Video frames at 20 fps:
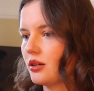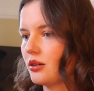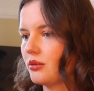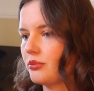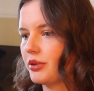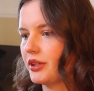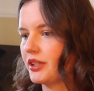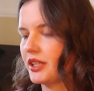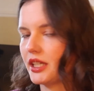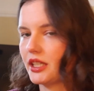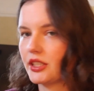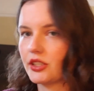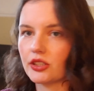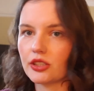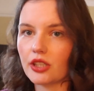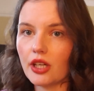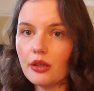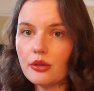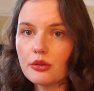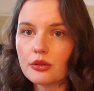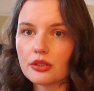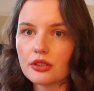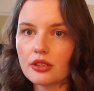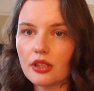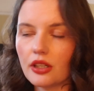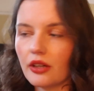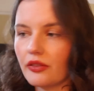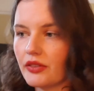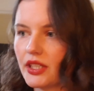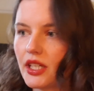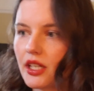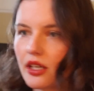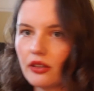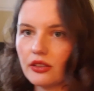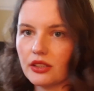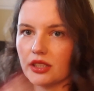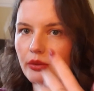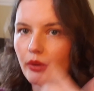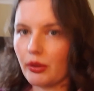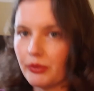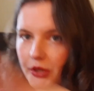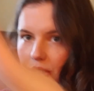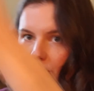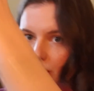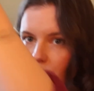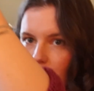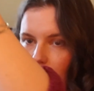But then it just goes. And obviously I can't see what I'm doing.